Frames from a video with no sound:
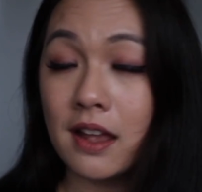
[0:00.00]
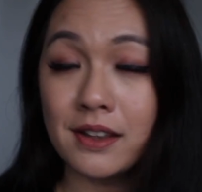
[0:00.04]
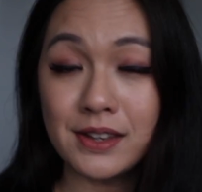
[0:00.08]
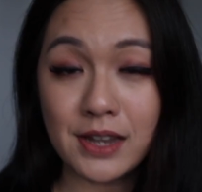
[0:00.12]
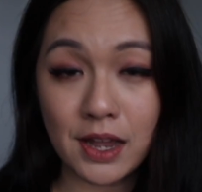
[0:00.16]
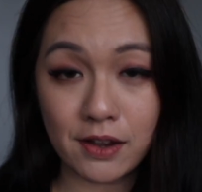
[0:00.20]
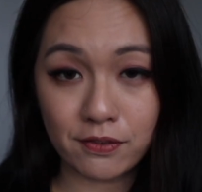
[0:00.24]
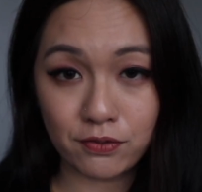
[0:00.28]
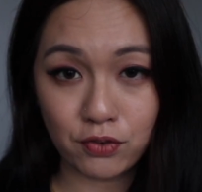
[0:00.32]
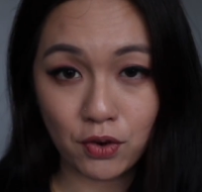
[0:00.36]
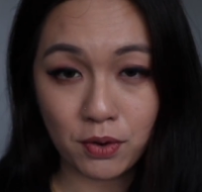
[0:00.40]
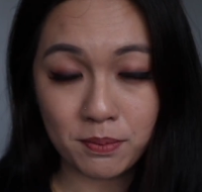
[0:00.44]

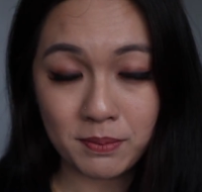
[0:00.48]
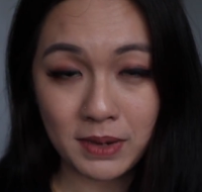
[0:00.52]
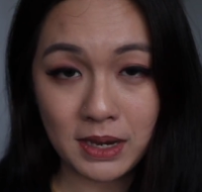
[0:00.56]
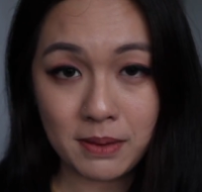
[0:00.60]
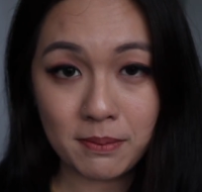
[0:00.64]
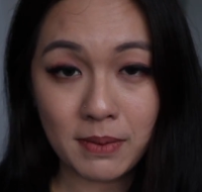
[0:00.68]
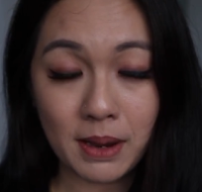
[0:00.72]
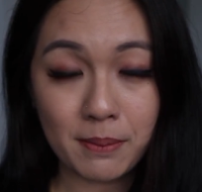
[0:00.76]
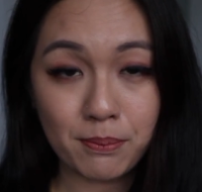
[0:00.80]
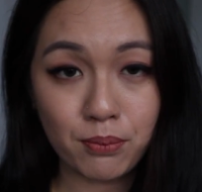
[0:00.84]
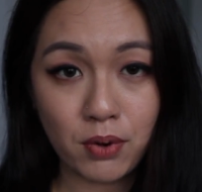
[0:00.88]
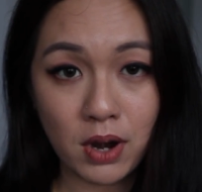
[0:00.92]
Now for me,
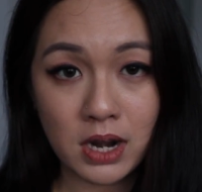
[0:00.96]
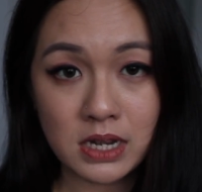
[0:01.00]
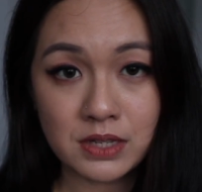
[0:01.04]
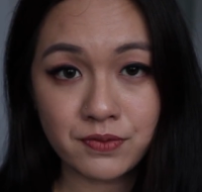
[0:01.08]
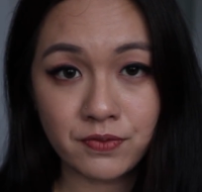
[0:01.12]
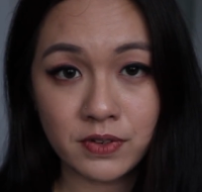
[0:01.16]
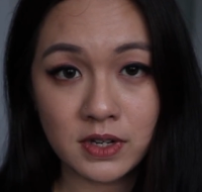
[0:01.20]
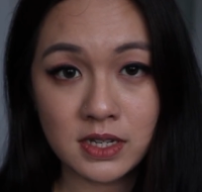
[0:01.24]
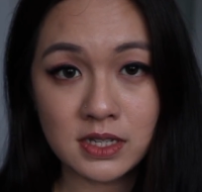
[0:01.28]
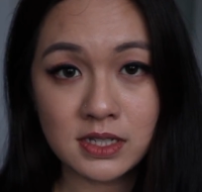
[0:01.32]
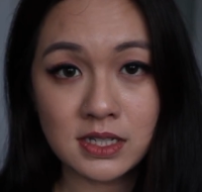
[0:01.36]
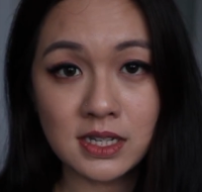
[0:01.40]
my
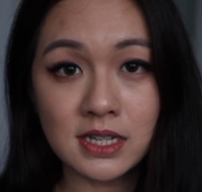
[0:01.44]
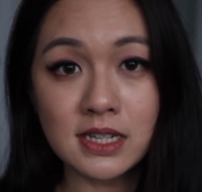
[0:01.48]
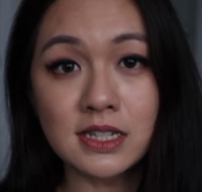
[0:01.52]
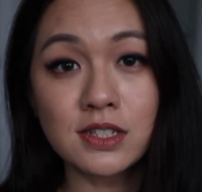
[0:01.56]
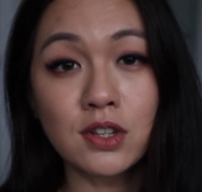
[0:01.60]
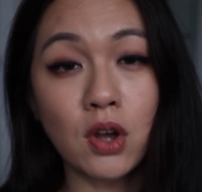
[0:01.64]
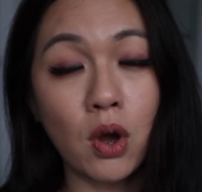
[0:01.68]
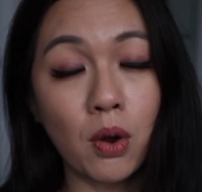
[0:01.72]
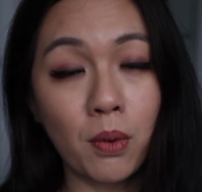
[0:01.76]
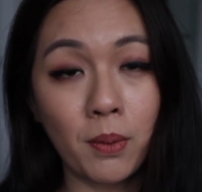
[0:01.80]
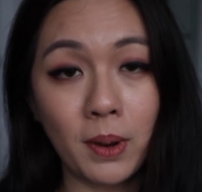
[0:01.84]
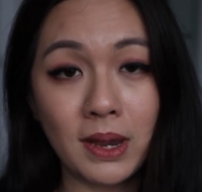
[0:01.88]
preference
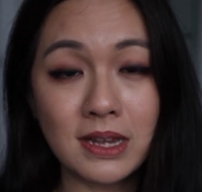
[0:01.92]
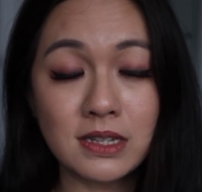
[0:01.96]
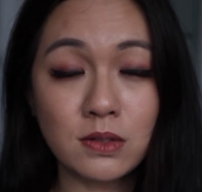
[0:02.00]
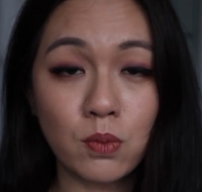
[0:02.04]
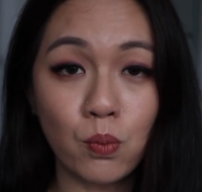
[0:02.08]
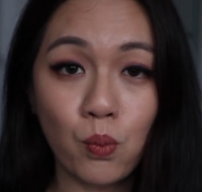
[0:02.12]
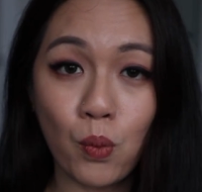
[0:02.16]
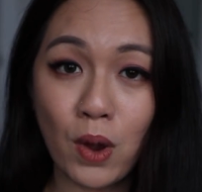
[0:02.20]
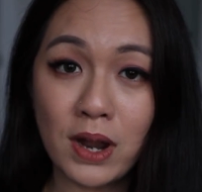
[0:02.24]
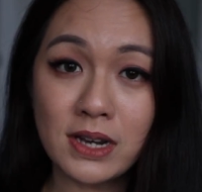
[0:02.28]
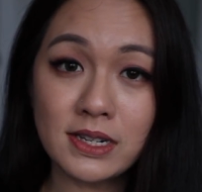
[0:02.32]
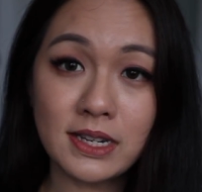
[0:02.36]
is always
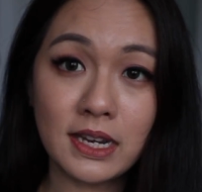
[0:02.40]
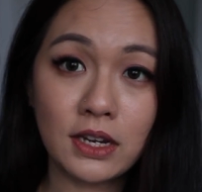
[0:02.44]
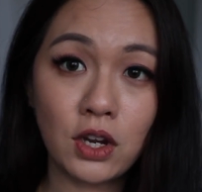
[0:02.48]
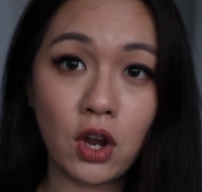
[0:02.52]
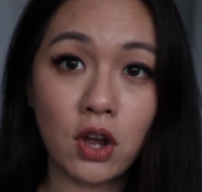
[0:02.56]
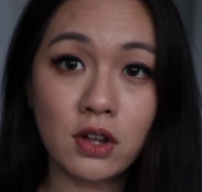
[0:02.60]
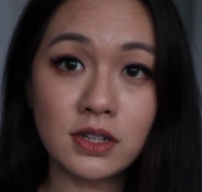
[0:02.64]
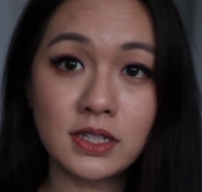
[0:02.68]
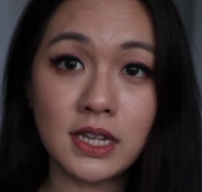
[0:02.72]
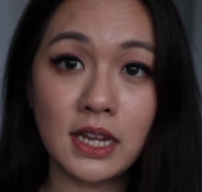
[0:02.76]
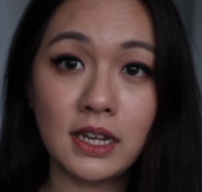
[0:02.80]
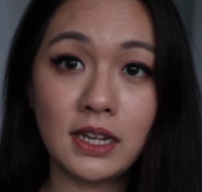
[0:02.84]
1-day
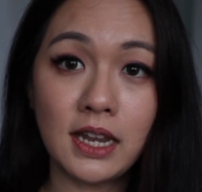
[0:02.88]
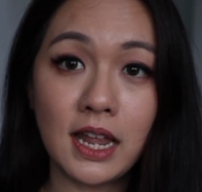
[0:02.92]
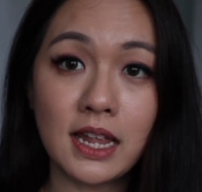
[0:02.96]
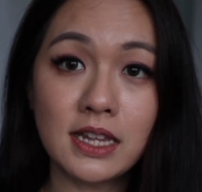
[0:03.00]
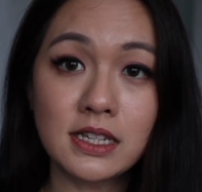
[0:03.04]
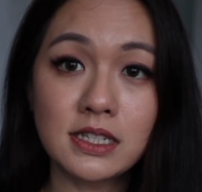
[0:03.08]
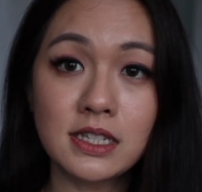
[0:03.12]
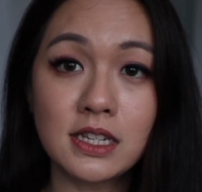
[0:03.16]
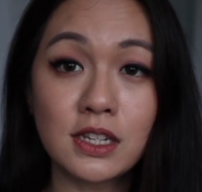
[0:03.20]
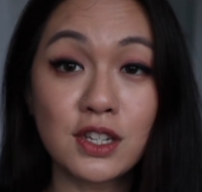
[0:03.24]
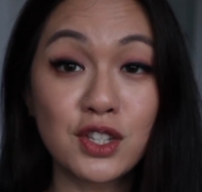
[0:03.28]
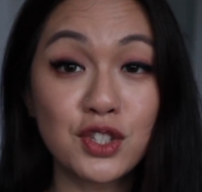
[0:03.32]
contact
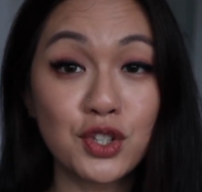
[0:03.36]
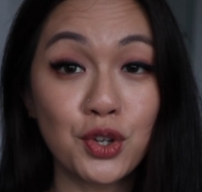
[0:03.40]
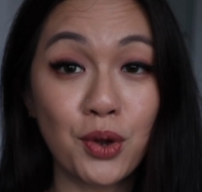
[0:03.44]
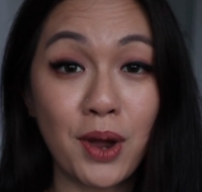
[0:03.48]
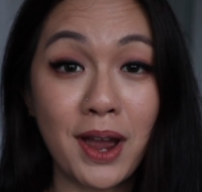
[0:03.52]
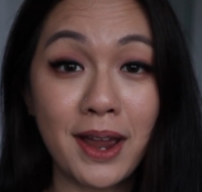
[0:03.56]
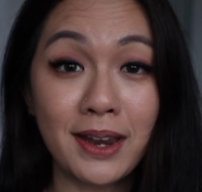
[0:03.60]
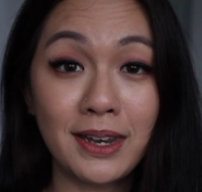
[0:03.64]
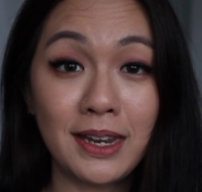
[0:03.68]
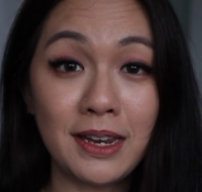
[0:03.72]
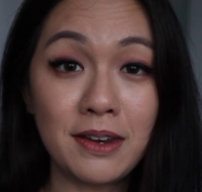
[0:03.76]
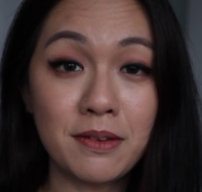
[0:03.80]
lenses, so
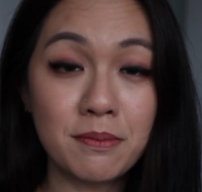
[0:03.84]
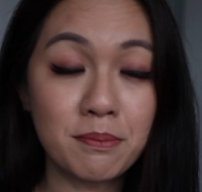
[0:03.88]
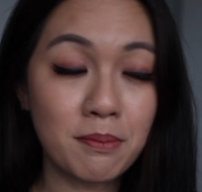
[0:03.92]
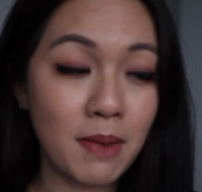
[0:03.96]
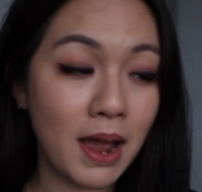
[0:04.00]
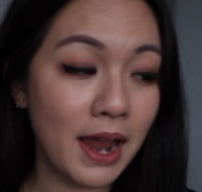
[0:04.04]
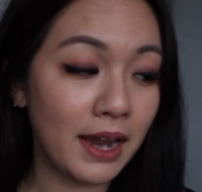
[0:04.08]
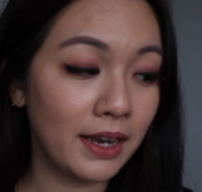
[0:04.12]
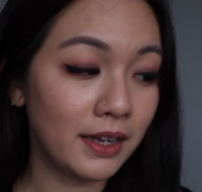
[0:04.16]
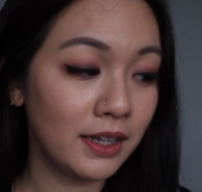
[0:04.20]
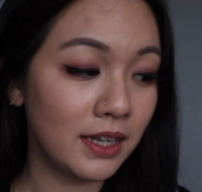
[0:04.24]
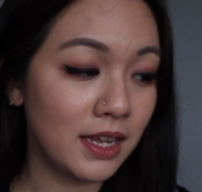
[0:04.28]
I didn't
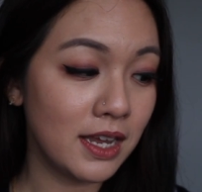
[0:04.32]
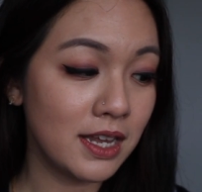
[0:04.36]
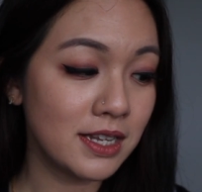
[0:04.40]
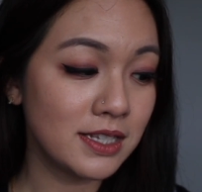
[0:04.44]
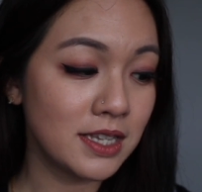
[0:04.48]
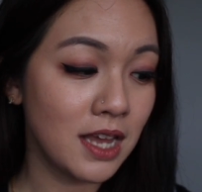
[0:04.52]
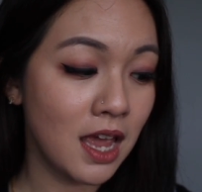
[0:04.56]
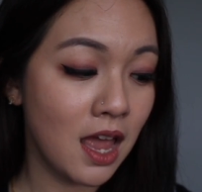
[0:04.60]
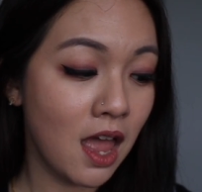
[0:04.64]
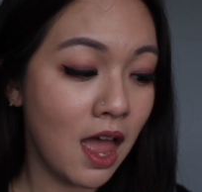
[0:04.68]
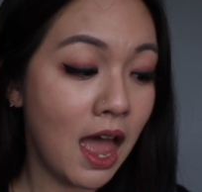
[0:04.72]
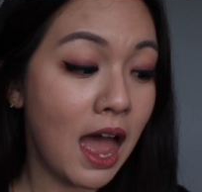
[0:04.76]
mind
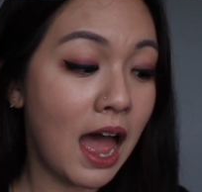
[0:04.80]
this.